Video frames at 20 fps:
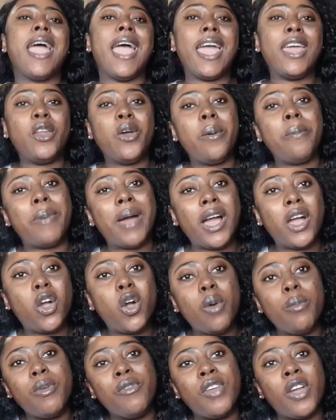I know back
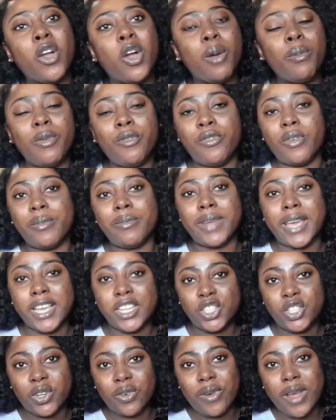home, if you're coming from
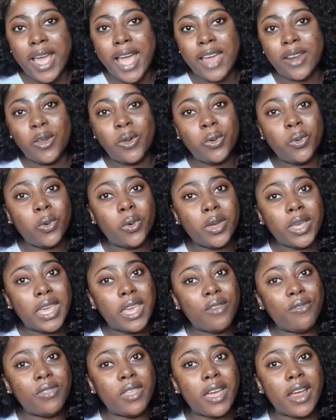Nigeria, I don't know
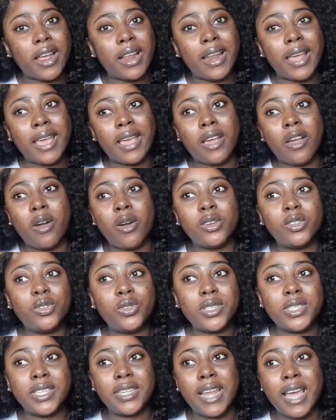if there are like
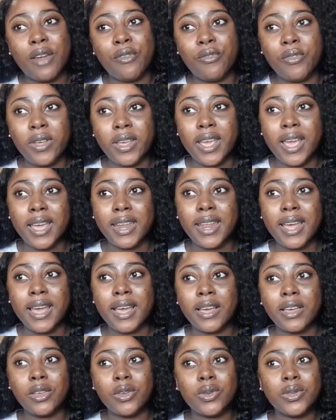countries in Africa
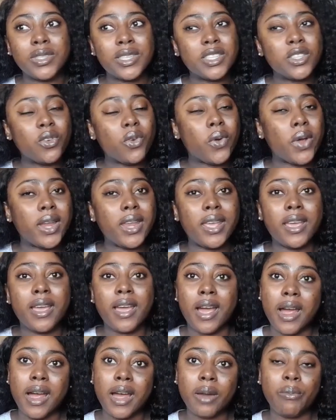that uses credit
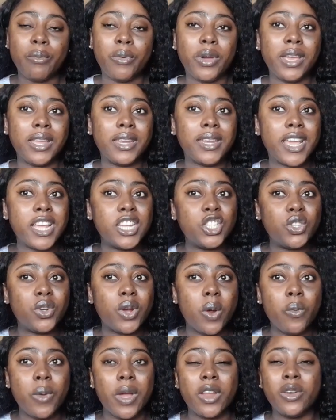card, but in
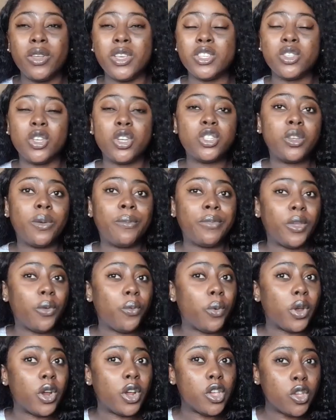Nigeria, it's not
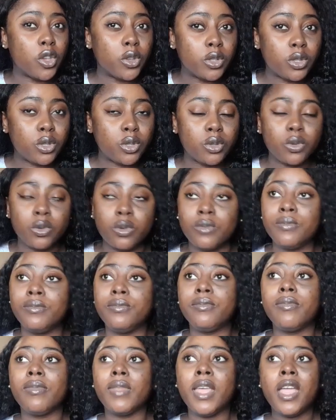something we are used to.
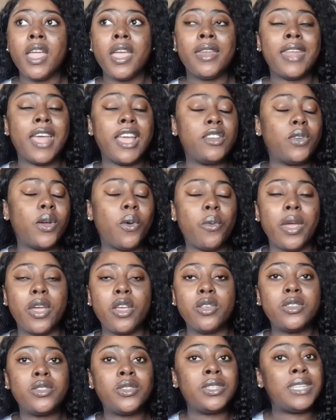Nigeria, we are
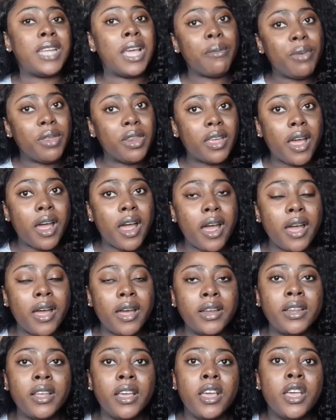used to debit
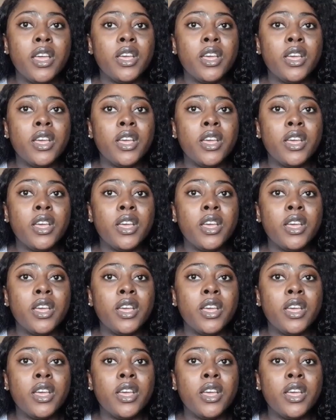card.